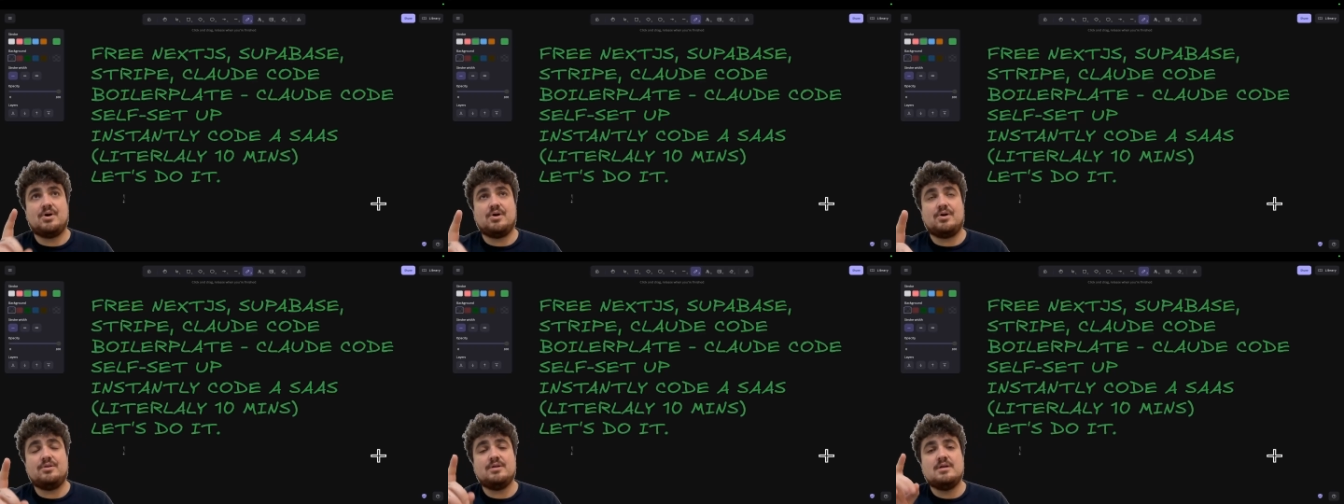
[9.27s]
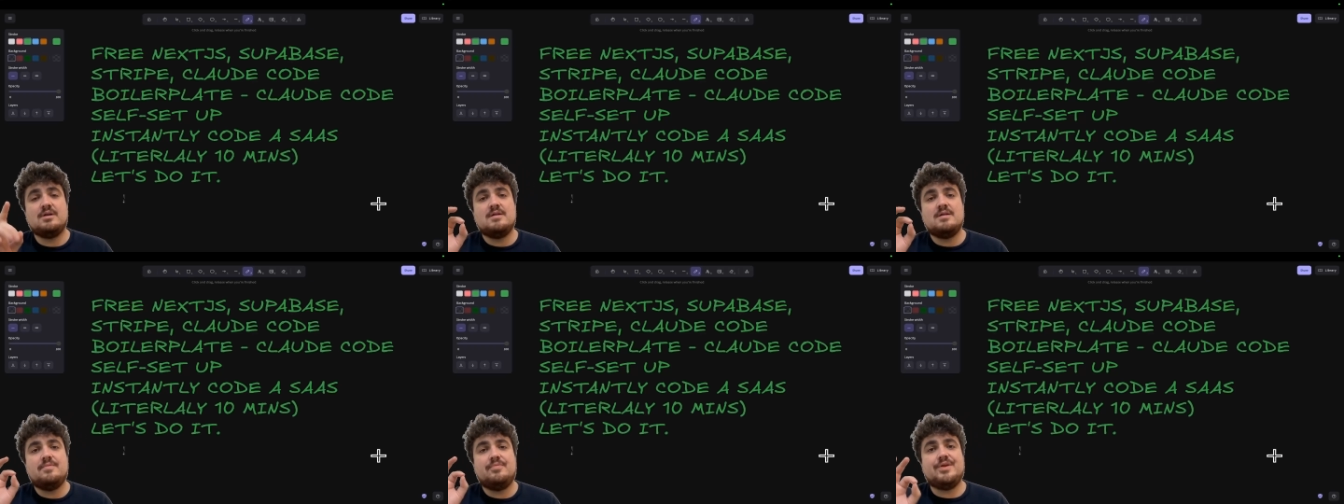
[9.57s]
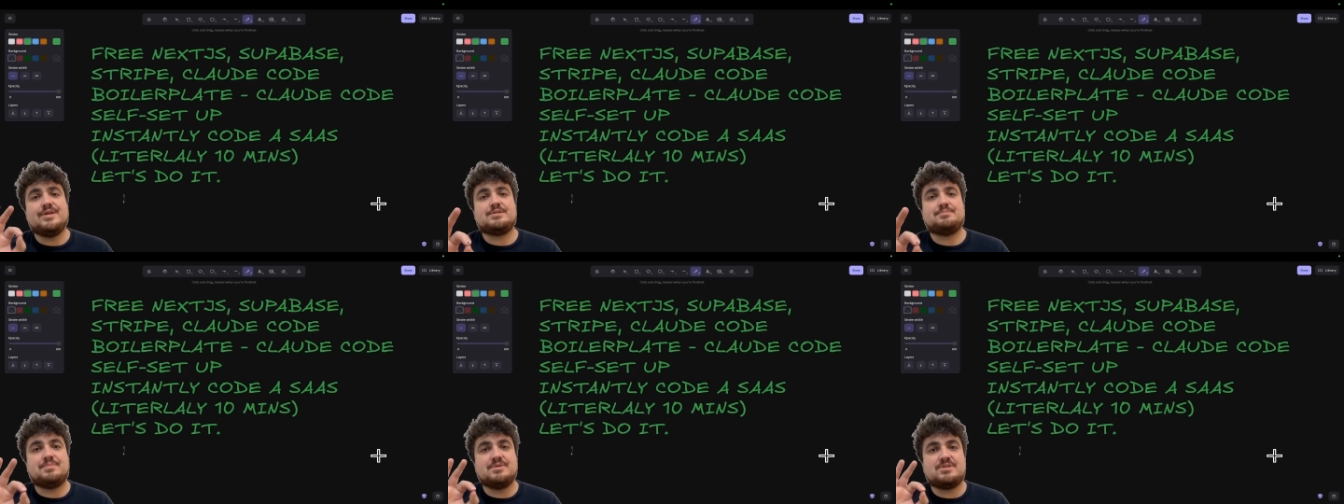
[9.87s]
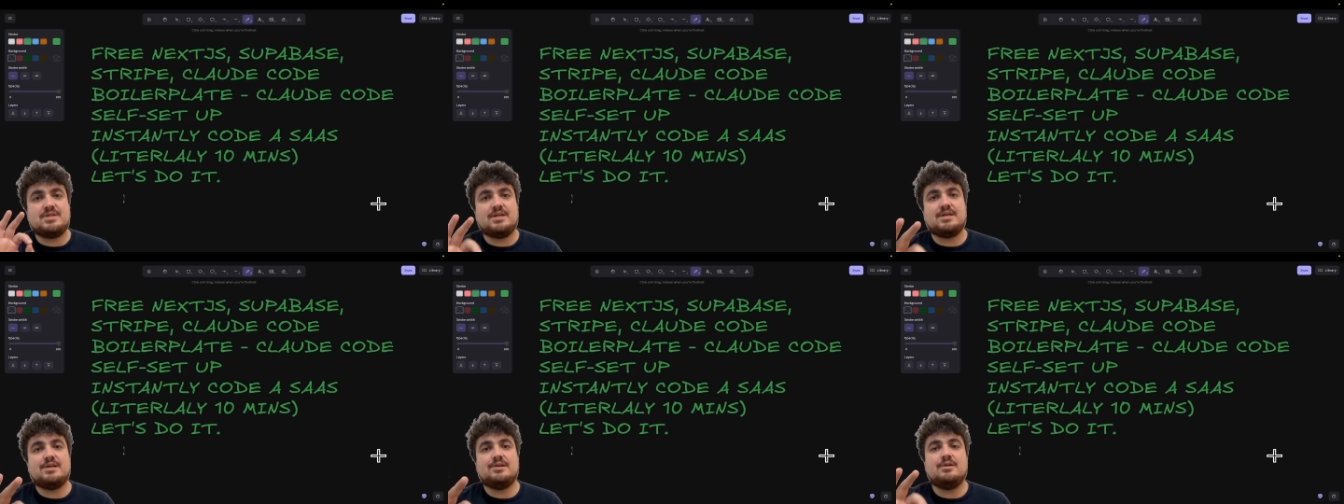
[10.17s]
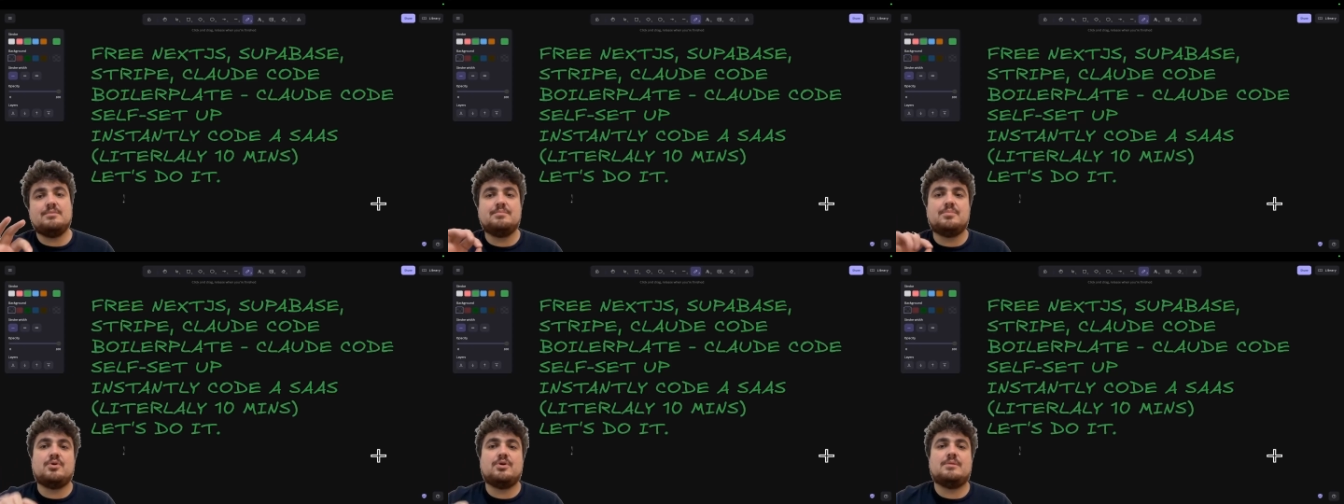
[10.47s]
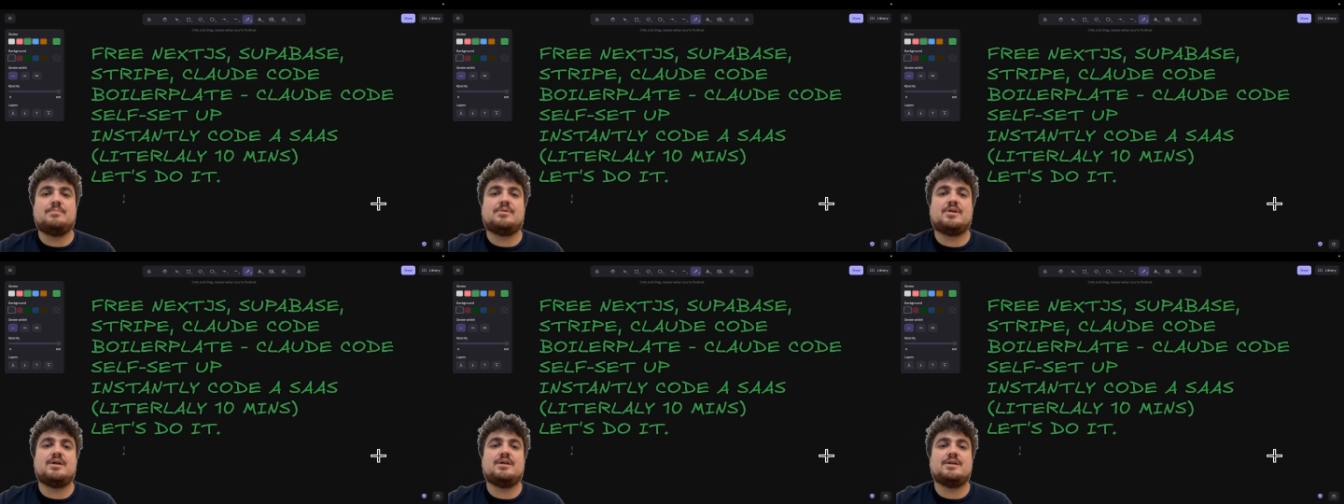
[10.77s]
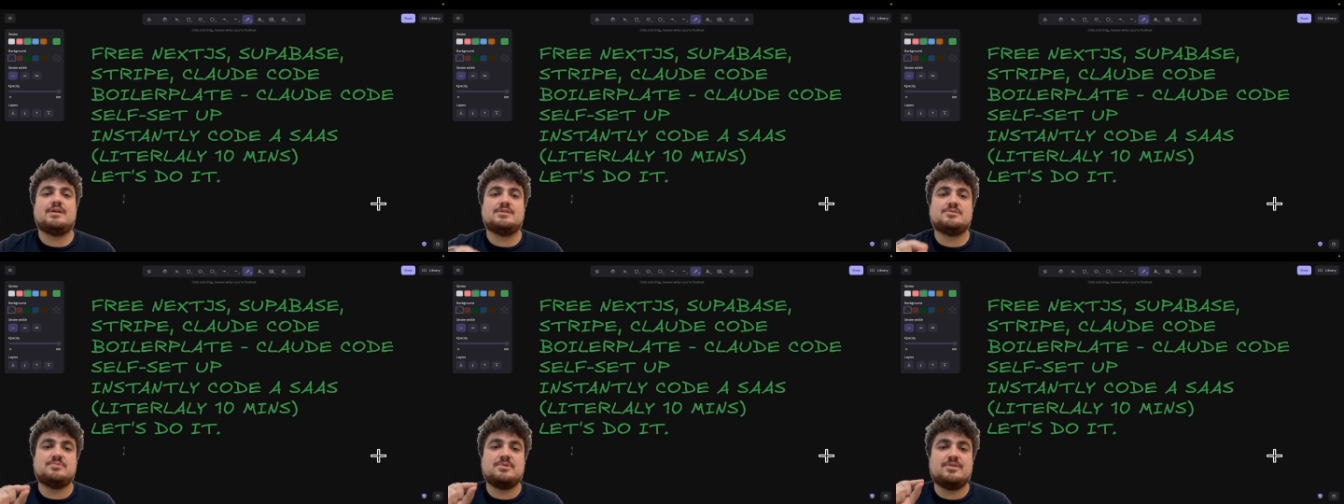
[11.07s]
but this particular
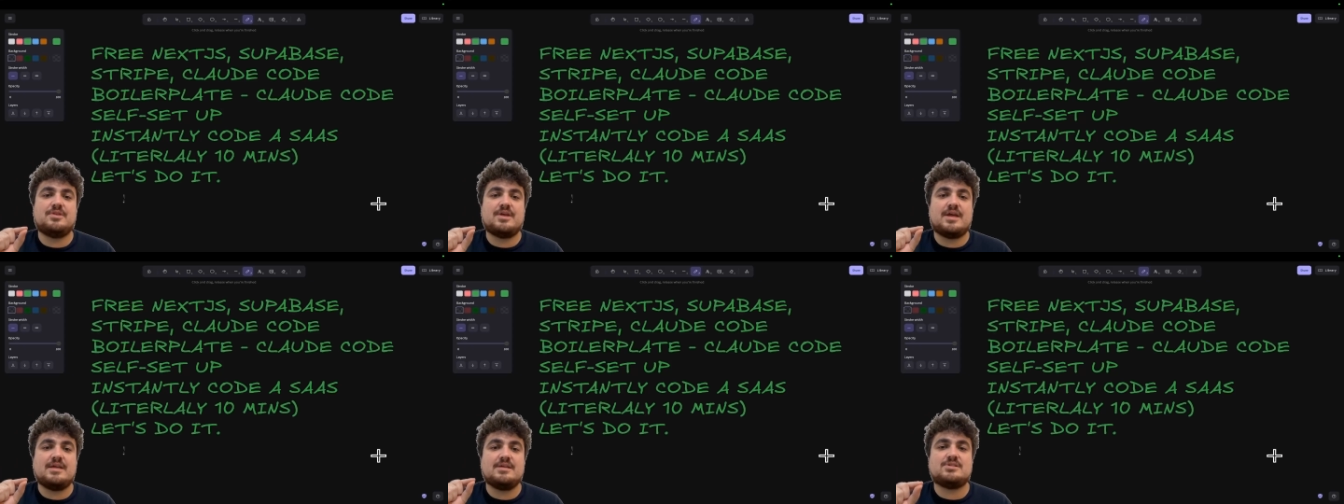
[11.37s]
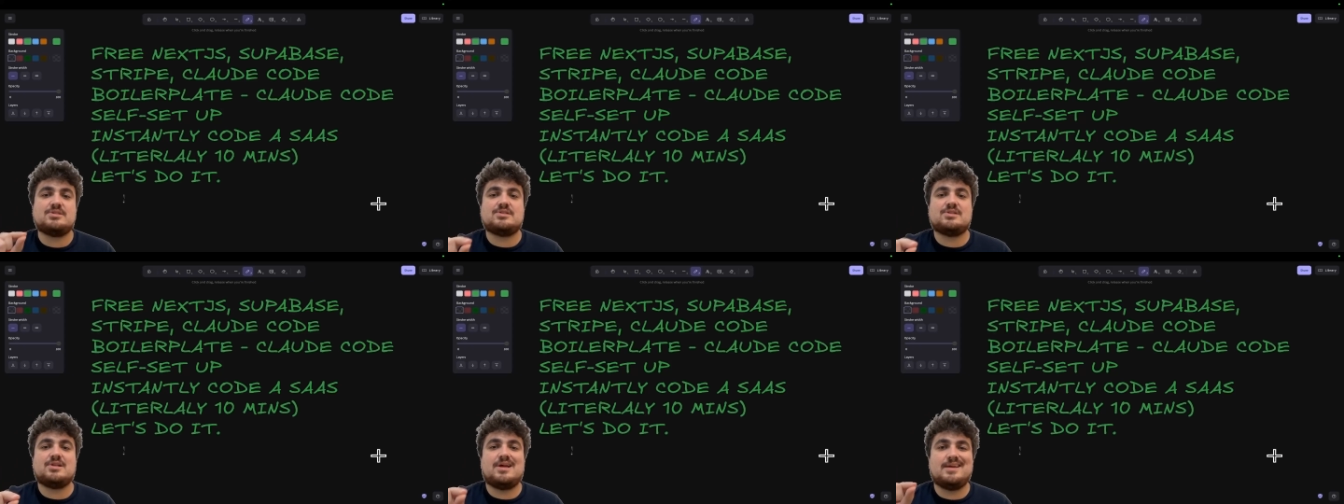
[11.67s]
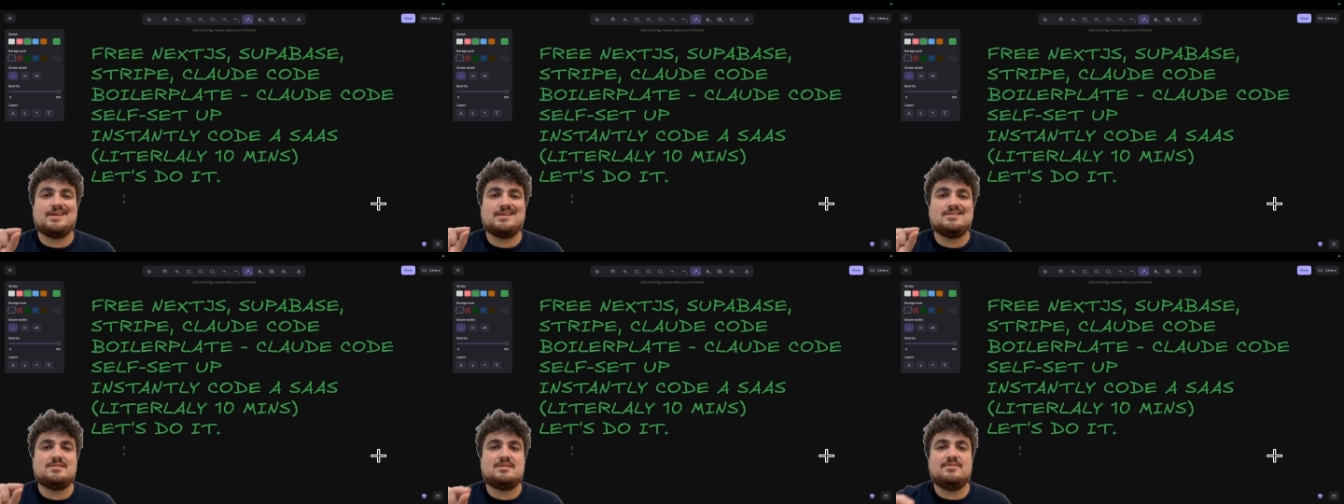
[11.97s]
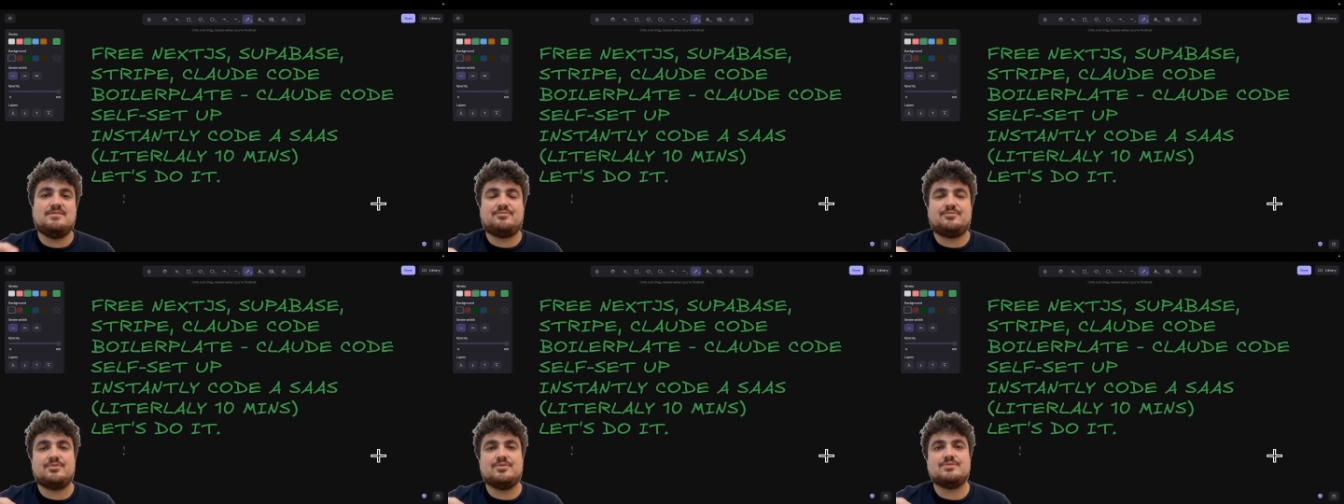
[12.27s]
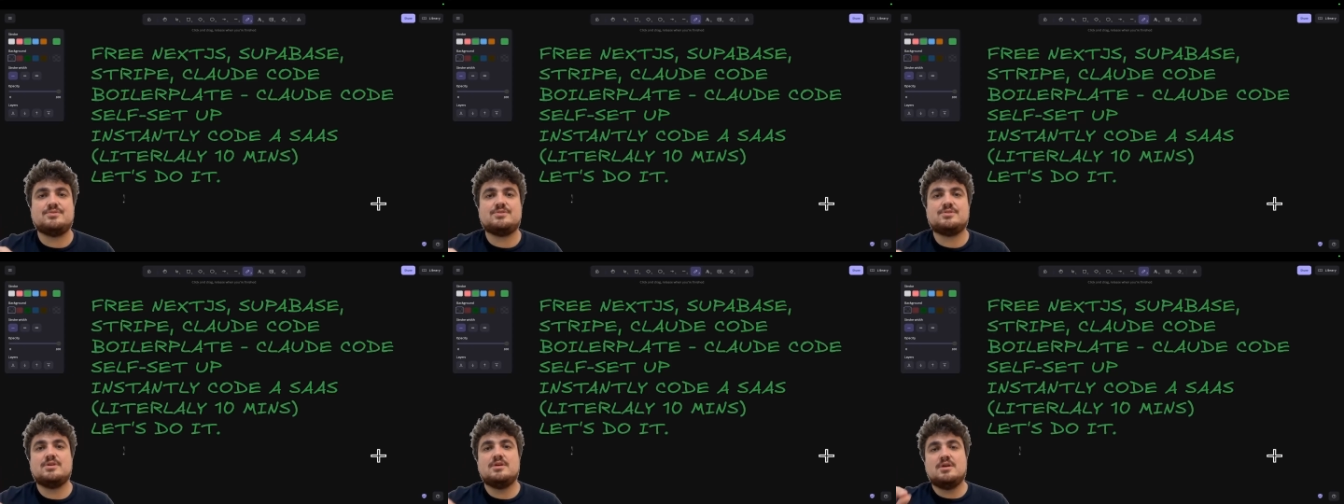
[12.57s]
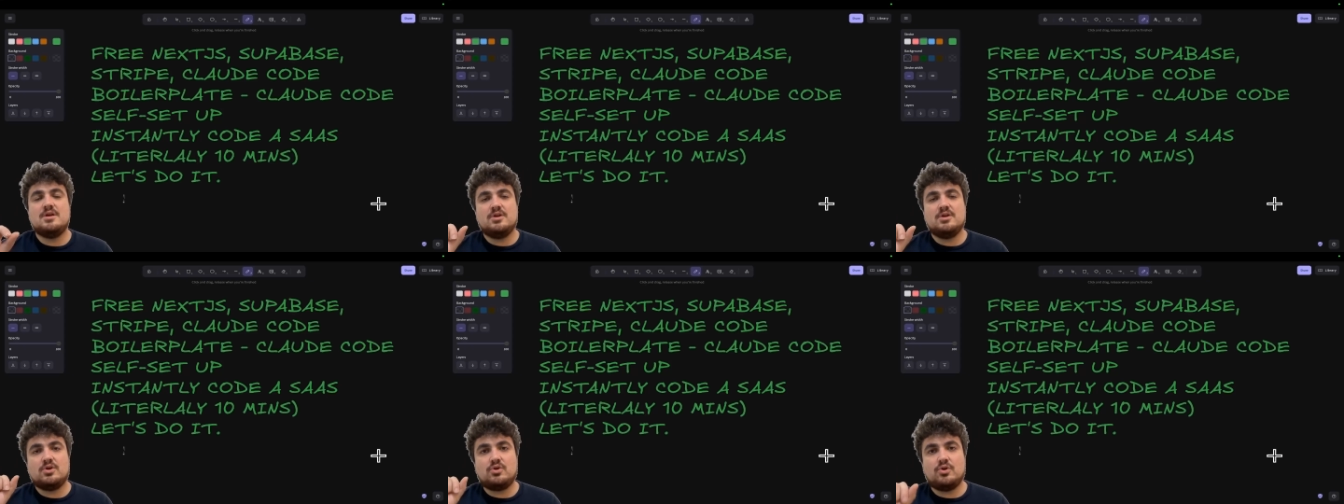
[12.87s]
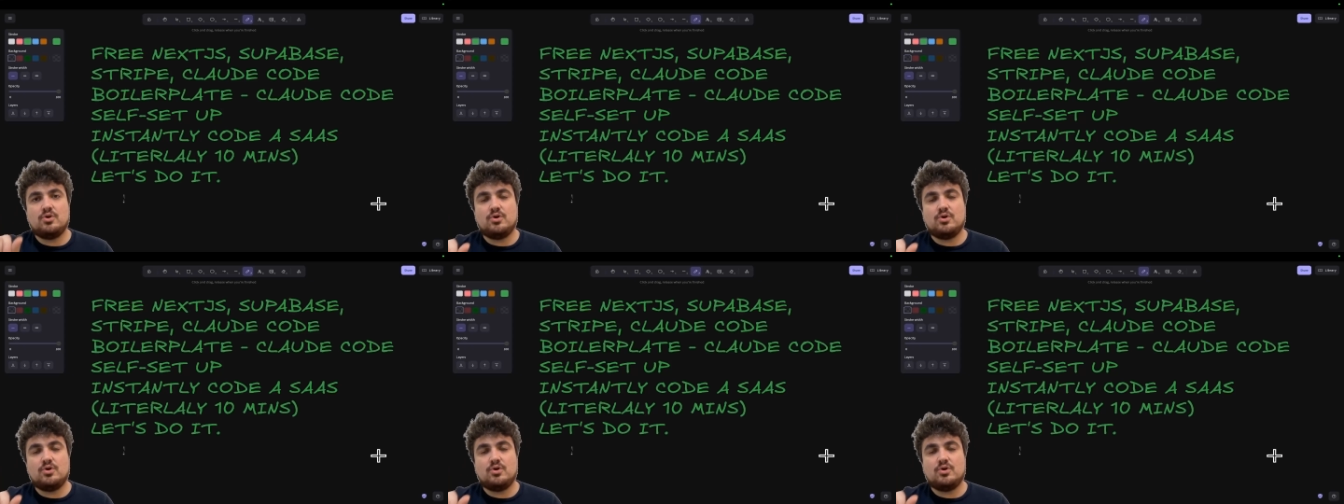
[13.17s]
boilerplate is with a slight difference.